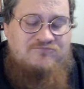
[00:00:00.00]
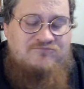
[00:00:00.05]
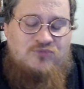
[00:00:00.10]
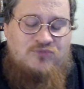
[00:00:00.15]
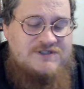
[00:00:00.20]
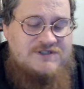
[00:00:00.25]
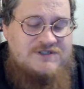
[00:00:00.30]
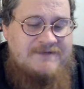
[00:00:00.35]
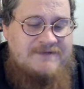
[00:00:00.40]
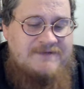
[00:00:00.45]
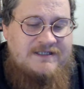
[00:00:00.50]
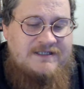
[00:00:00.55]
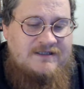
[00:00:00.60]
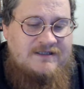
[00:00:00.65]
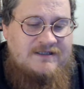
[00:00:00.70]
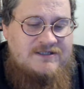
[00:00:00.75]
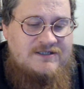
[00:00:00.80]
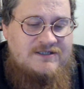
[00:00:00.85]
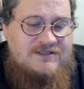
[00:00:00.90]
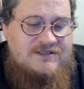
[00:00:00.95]
More
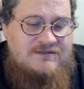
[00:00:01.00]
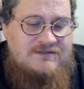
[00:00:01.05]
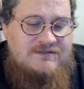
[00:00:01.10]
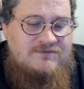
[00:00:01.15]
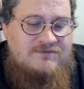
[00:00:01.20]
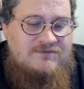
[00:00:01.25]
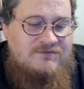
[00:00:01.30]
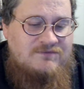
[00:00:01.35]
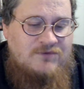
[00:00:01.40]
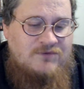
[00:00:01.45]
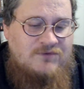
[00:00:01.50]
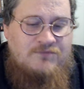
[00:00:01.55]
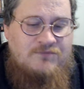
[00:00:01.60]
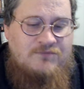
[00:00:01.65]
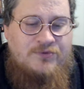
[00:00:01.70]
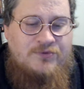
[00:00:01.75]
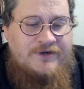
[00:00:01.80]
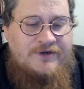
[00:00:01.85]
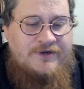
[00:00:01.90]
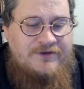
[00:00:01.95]
speculation.
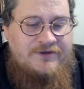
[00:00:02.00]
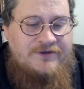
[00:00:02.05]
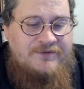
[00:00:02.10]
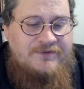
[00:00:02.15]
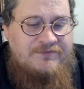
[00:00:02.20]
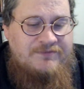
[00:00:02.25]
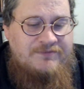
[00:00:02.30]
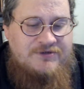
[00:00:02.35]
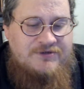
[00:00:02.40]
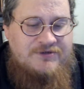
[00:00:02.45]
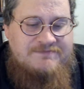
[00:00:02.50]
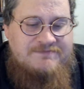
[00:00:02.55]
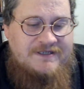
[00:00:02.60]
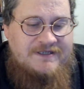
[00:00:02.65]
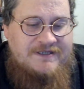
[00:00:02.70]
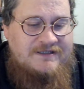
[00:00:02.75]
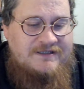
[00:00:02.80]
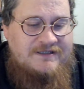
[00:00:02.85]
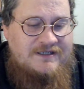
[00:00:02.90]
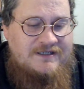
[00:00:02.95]
Won't bore you with more
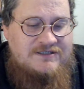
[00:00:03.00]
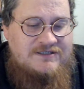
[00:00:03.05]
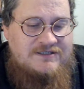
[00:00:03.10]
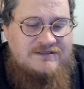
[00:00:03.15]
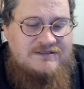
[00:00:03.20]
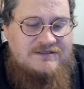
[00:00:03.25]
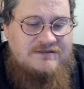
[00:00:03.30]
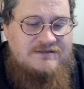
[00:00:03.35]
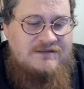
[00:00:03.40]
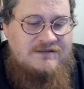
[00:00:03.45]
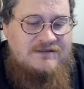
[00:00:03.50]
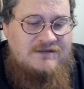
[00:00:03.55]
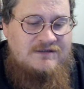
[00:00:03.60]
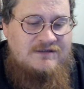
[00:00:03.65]
speculation.